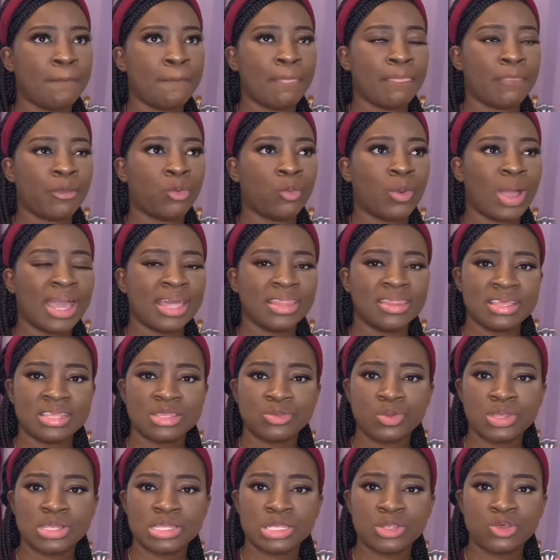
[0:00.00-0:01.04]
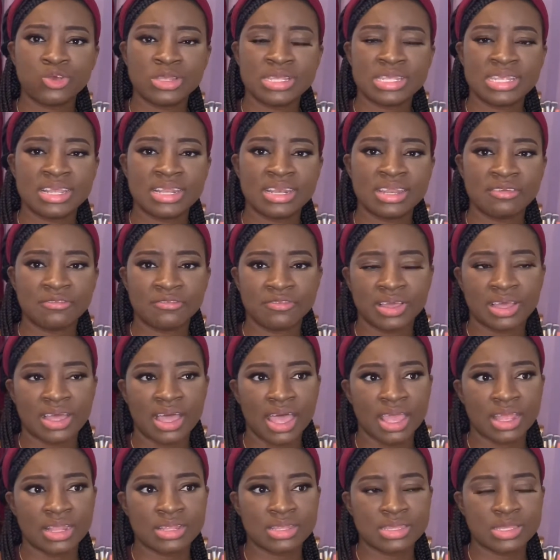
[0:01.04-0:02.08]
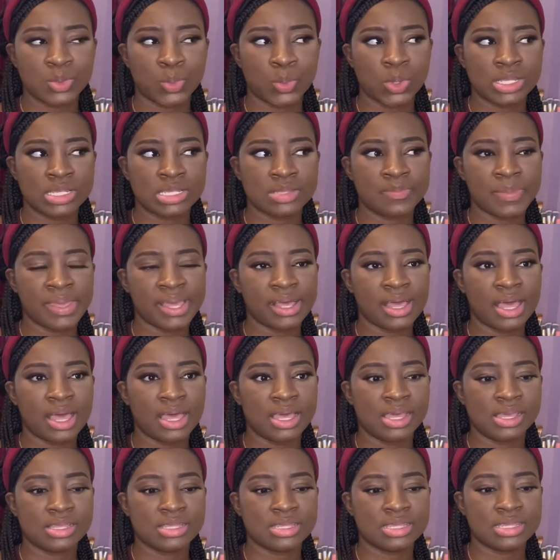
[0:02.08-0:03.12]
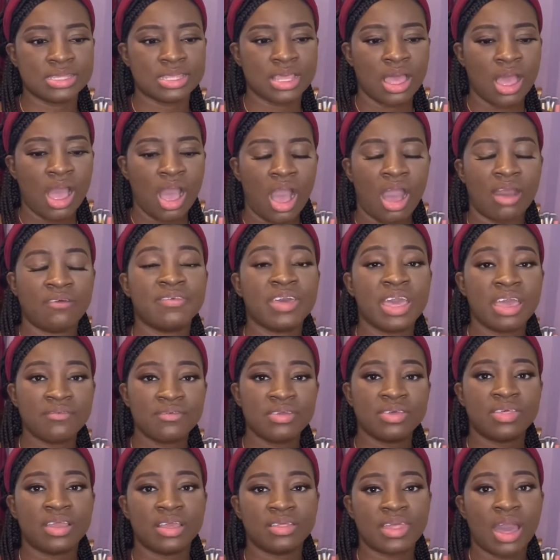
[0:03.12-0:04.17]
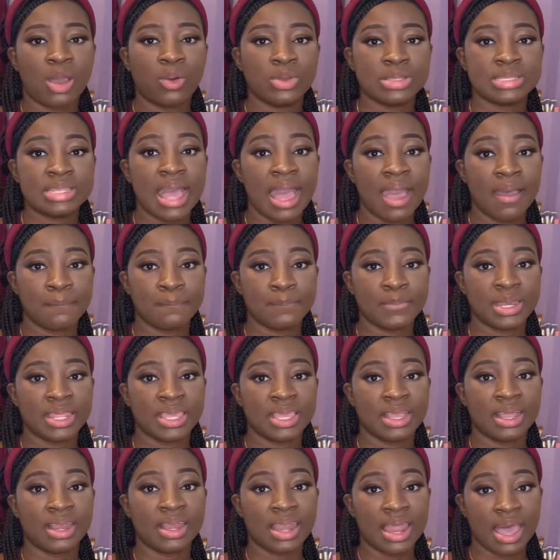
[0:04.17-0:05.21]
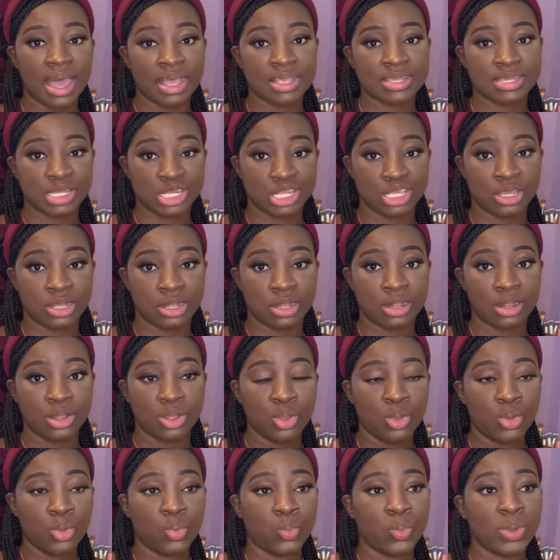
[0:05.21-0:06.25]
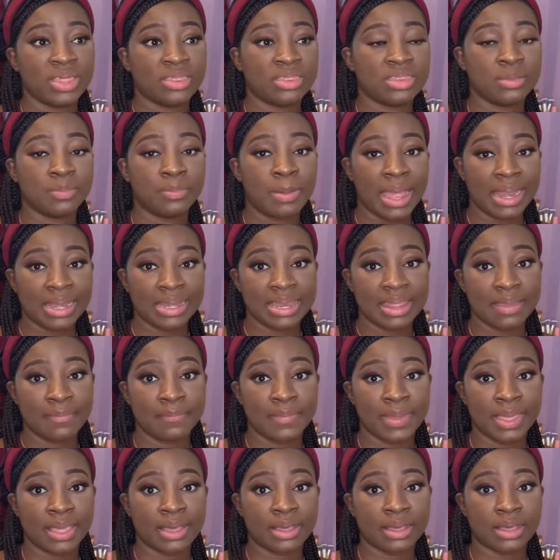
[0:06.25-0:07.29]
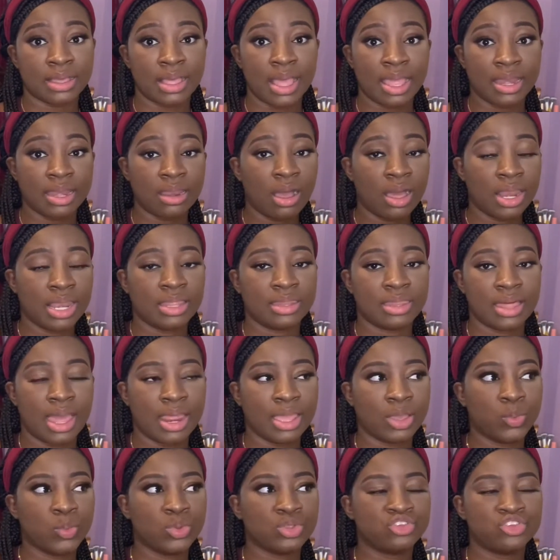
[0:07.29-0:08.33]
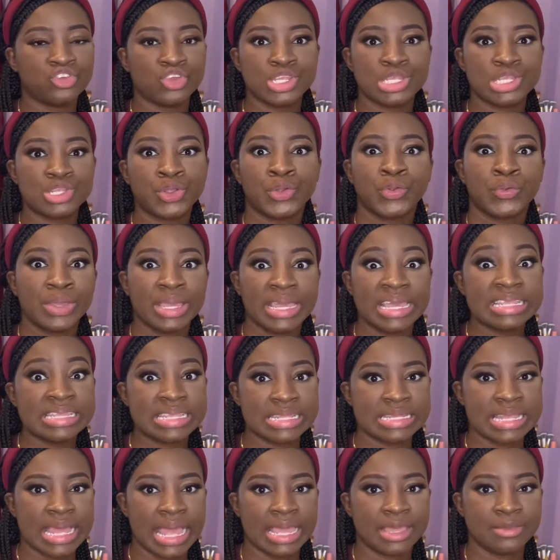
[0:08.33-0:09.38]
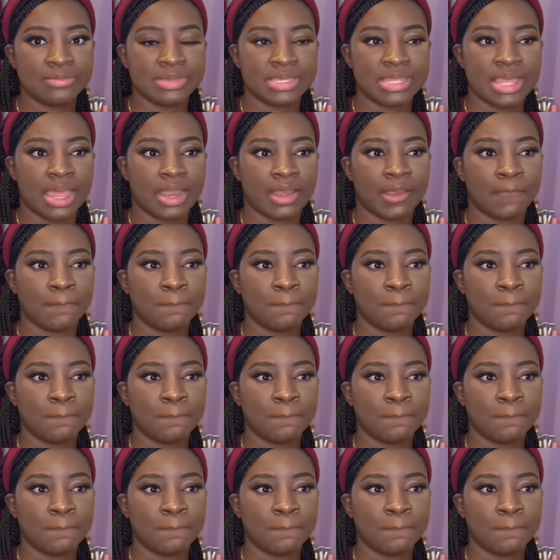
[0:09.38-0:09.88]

why this was so significant was because of everything that was happening last year with the pandemic and all of that. It was just crazy times, and